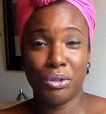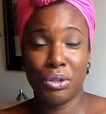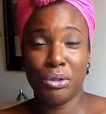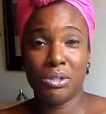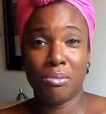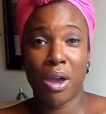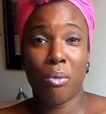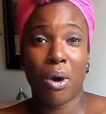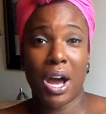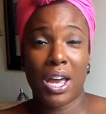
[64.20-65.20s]
do you use them,
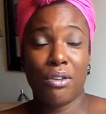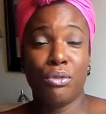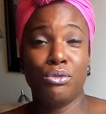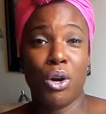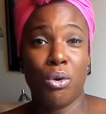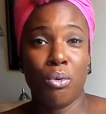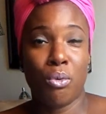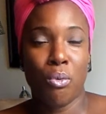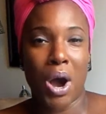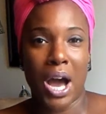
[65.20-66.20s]
and why? If you don't,
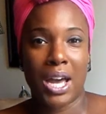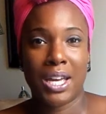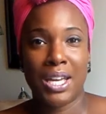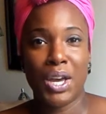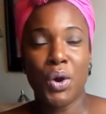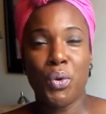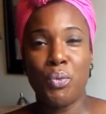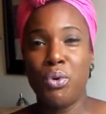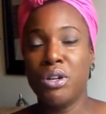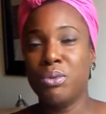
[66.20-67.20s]
why?
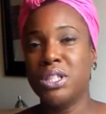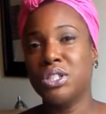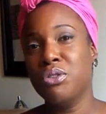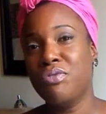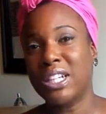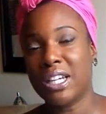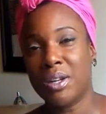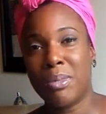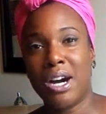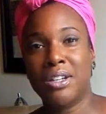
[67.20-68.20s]
What did you find
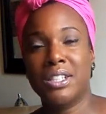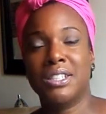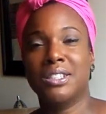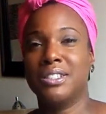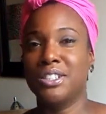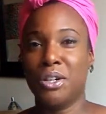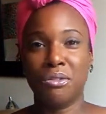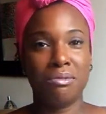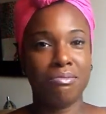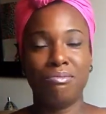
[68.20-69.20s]
out about it? You
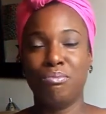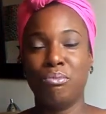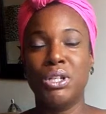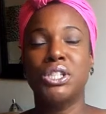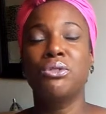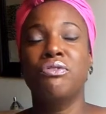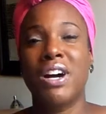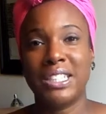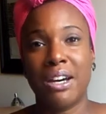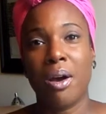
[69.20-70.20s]
know, what did you
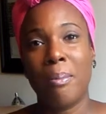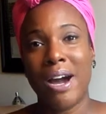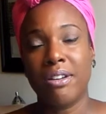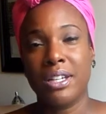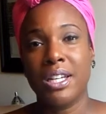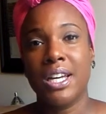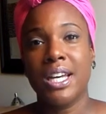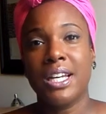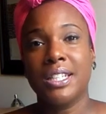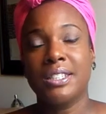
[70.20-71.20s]
find out about it
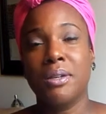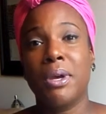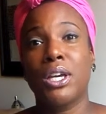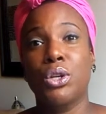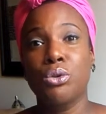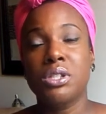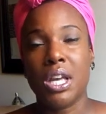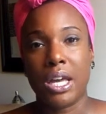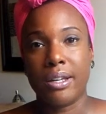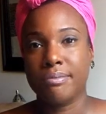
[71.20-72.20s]
to make you
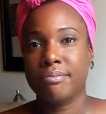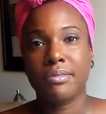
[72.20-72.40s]
say,